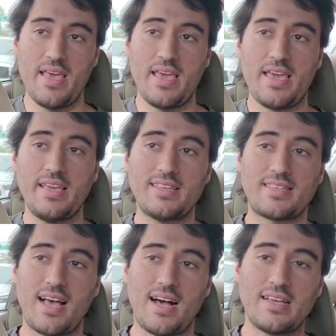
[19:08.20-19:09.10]
he
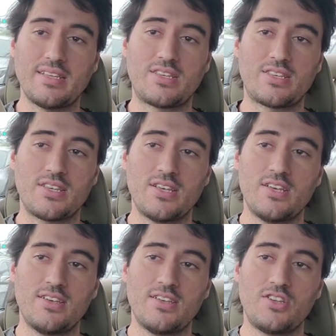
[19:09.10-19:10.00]
decides
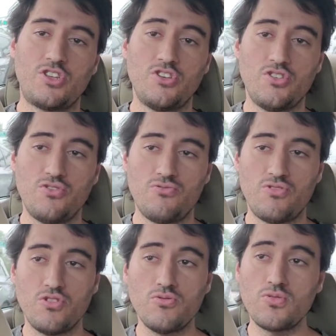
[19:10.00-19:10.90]
to
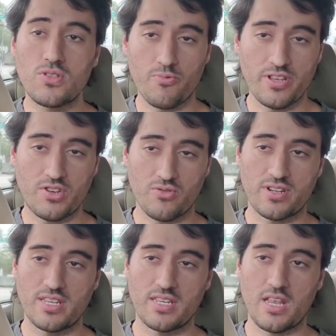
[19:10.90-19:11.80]
use the
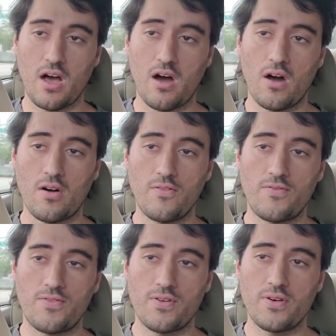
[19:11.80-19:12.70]
resources of
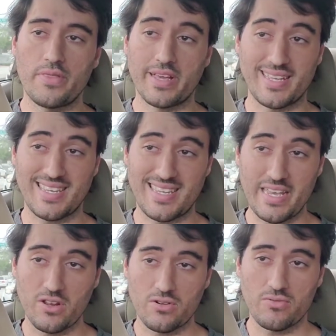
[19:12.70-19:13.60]
the
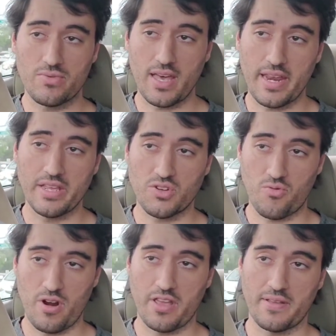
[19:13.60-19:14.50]
casino that he is
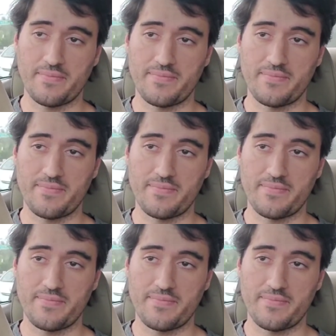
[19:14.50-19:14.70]
running,